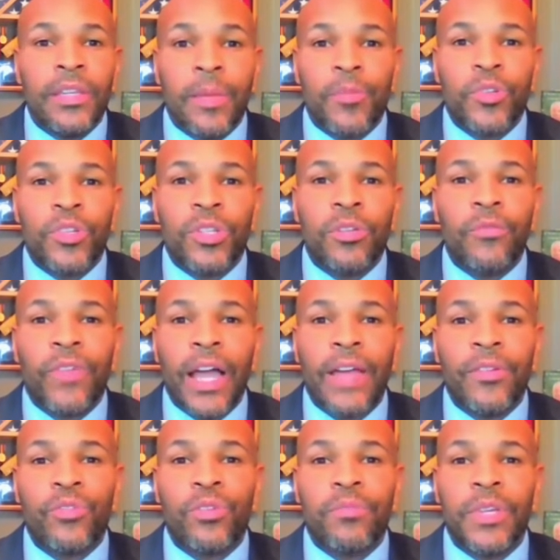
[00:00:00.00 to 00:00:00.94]
Number two,
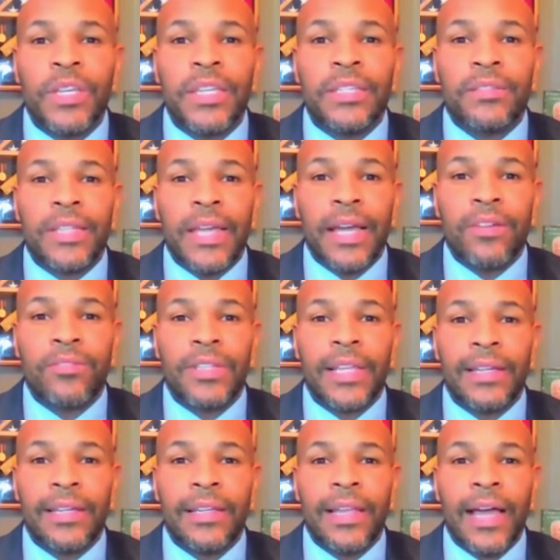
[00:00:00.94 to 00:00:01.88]
500 million
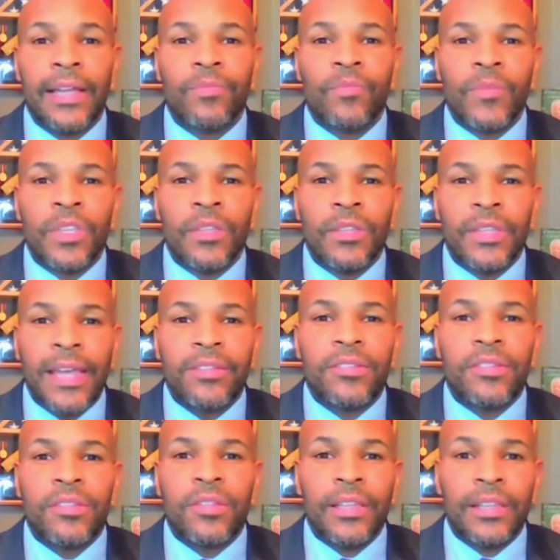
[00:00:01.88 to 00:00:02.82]
sounds like a lot.
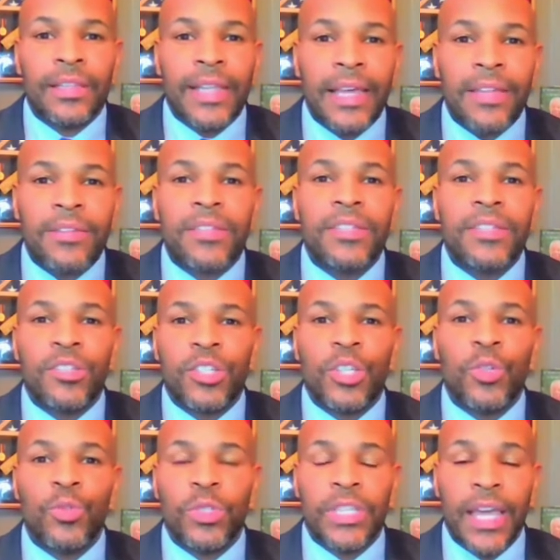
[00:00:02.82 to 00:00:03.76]
That's less than
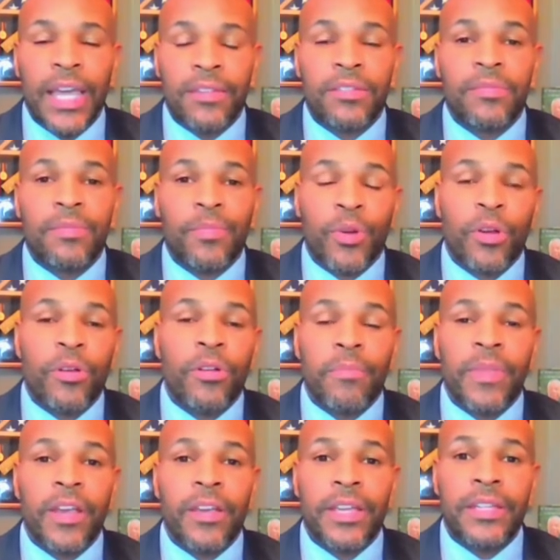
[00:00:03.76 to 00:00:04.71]
two tests
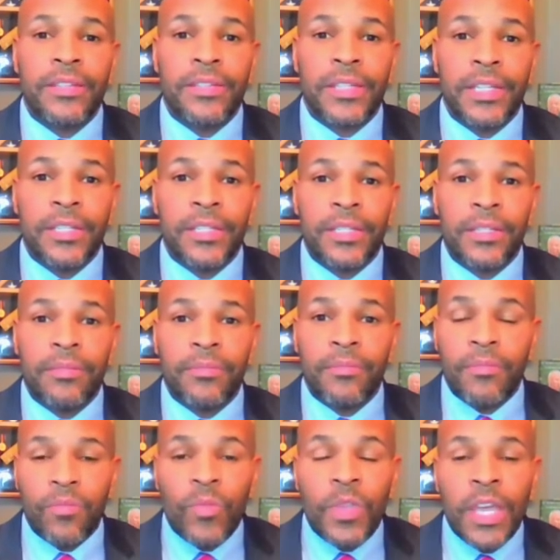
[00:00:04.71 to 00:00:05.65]
per American
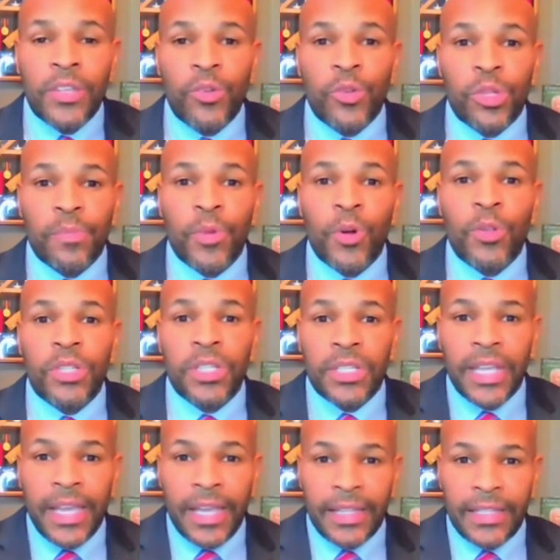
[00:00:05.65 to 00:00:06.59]
citizen. And you're supposed
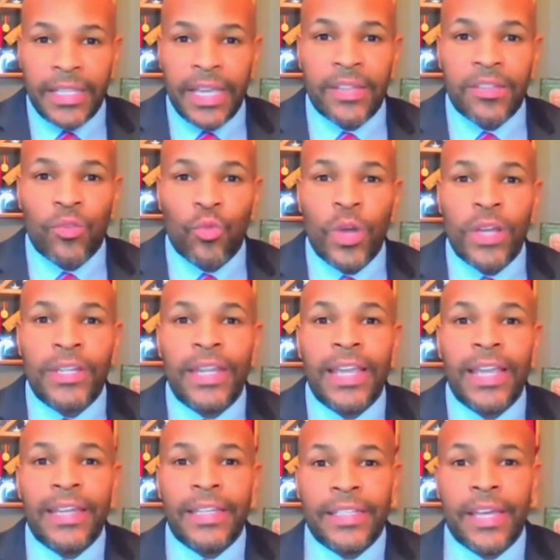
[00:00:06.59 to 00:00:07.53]
to take a test one
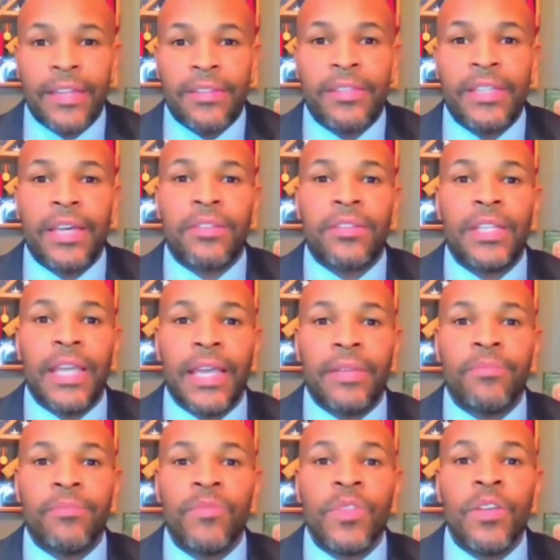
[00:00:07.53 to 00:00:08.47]
day and a test next
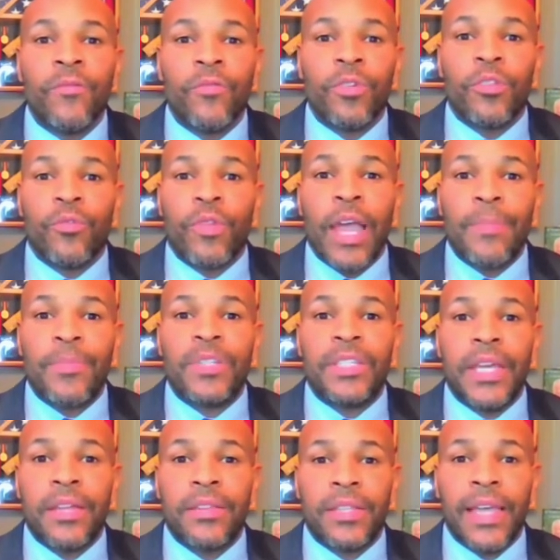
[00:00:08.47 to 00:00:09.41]
day for the
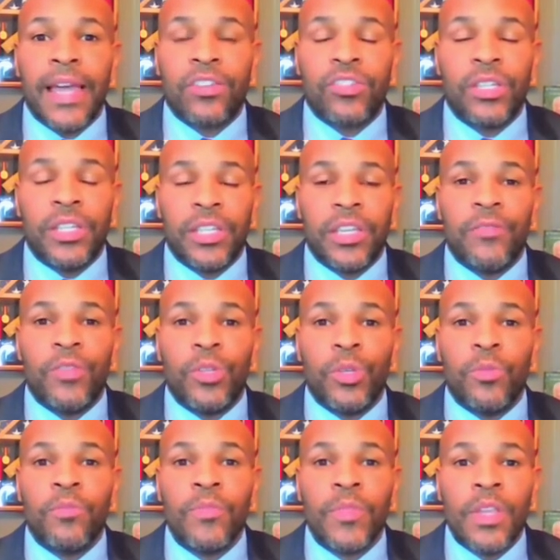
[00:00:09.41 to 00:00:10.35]
rapid test to actually give
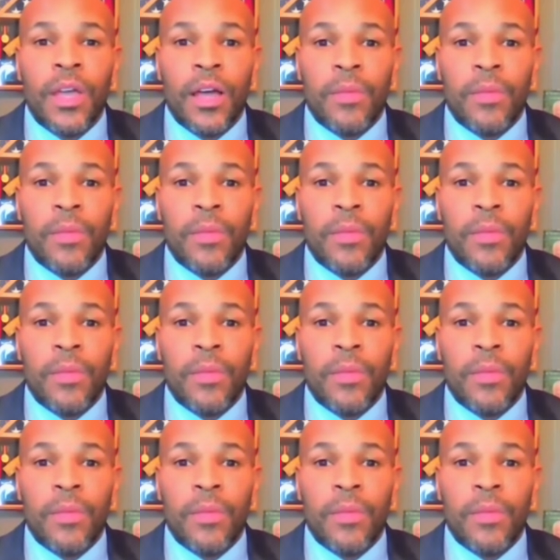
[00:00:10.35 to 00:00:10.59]
you